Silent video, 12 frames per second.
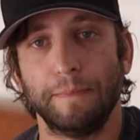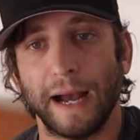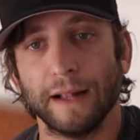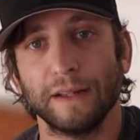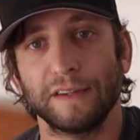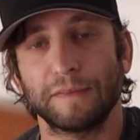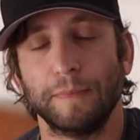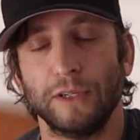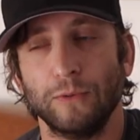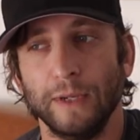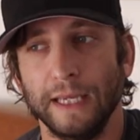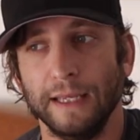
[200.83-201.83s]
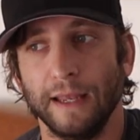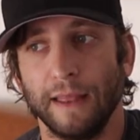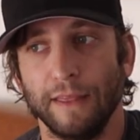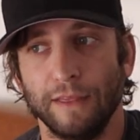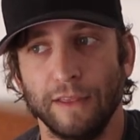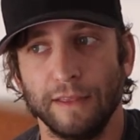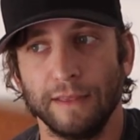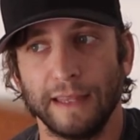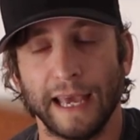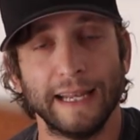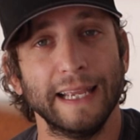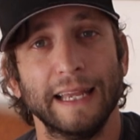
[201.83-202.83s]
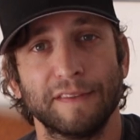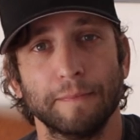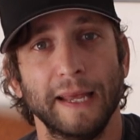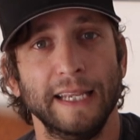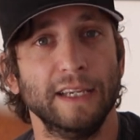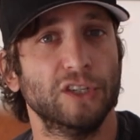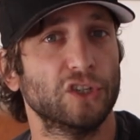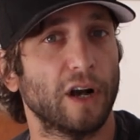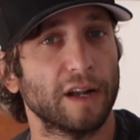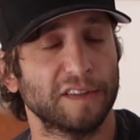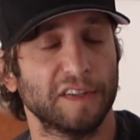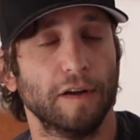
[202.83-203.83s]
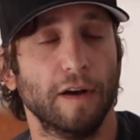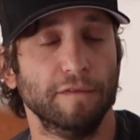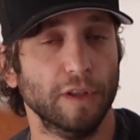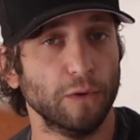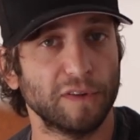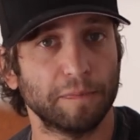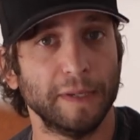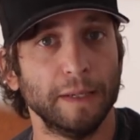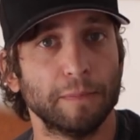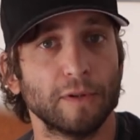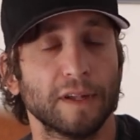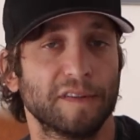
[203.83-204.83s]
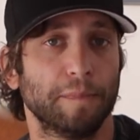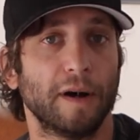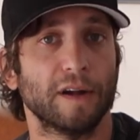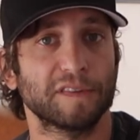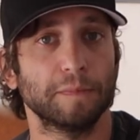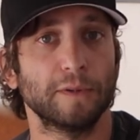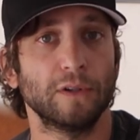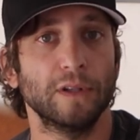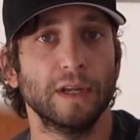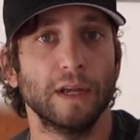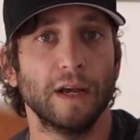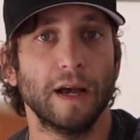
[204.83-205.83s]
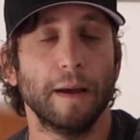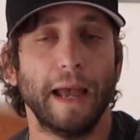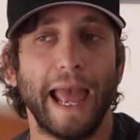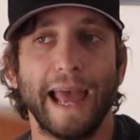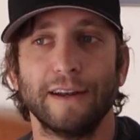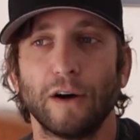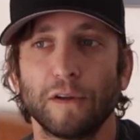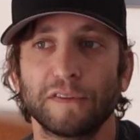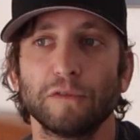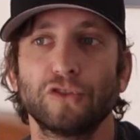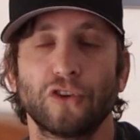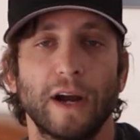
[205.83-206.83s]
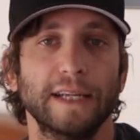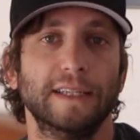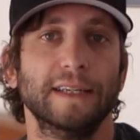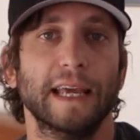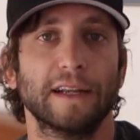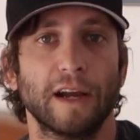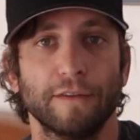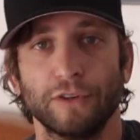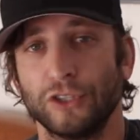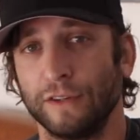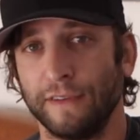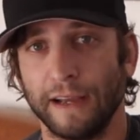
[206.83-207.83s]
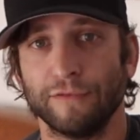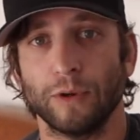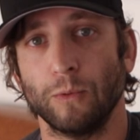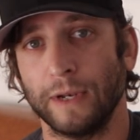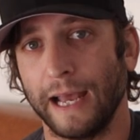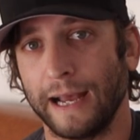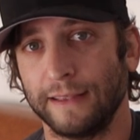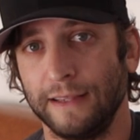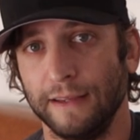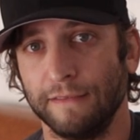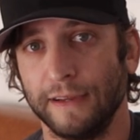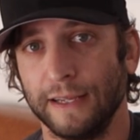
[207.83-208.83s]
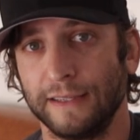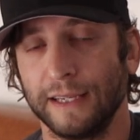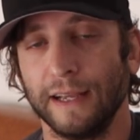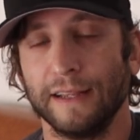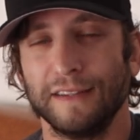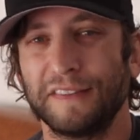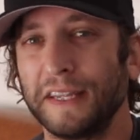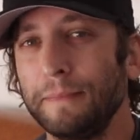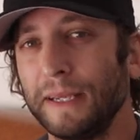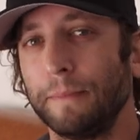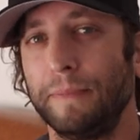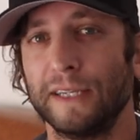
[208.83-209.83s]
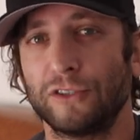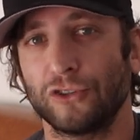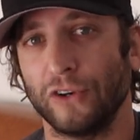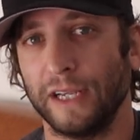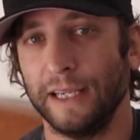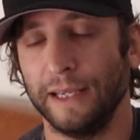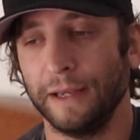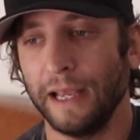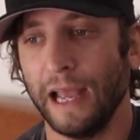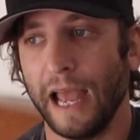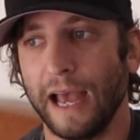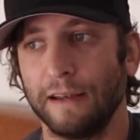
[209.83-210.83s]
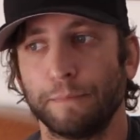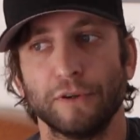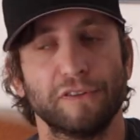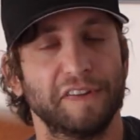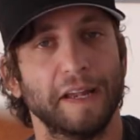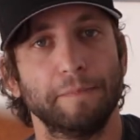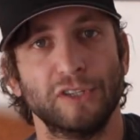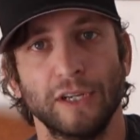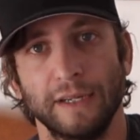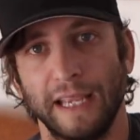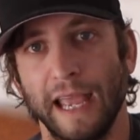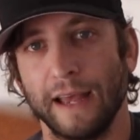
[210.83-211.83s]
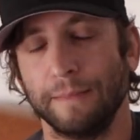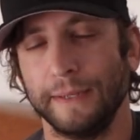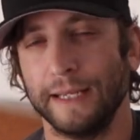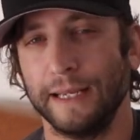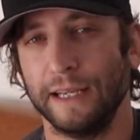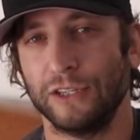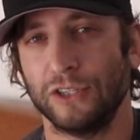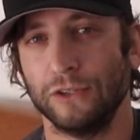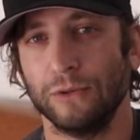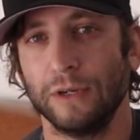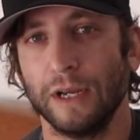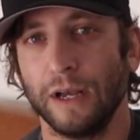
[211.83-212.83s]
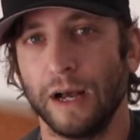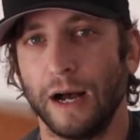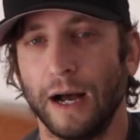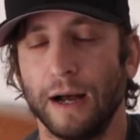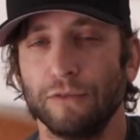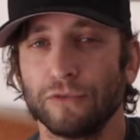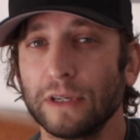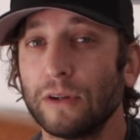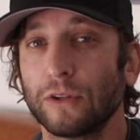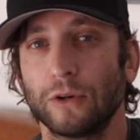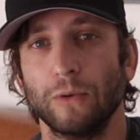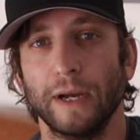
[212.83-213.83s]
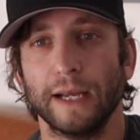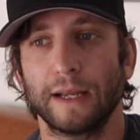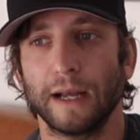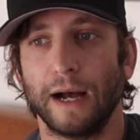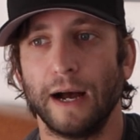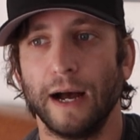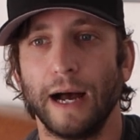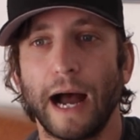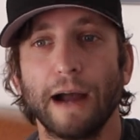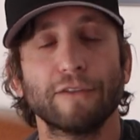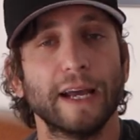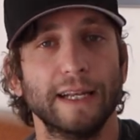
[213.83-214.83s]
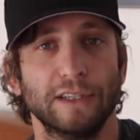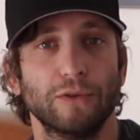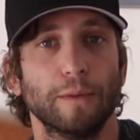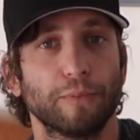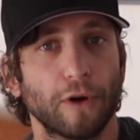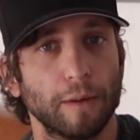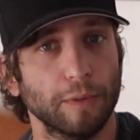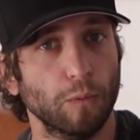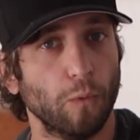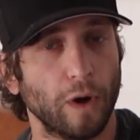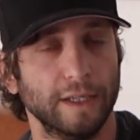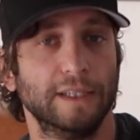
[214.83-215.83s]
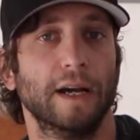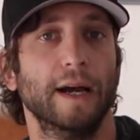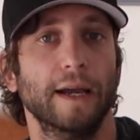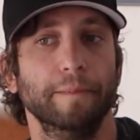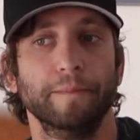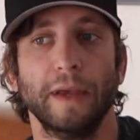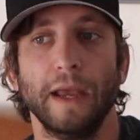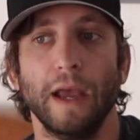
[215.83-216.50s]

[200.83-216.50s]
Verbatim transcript: balance between getting as many shots of those people as possible and also trying to get coverage of everyone at the event. This can be a bit tricky, and perception can be an issue. Uh, real quick, uh, I ran into a problem one time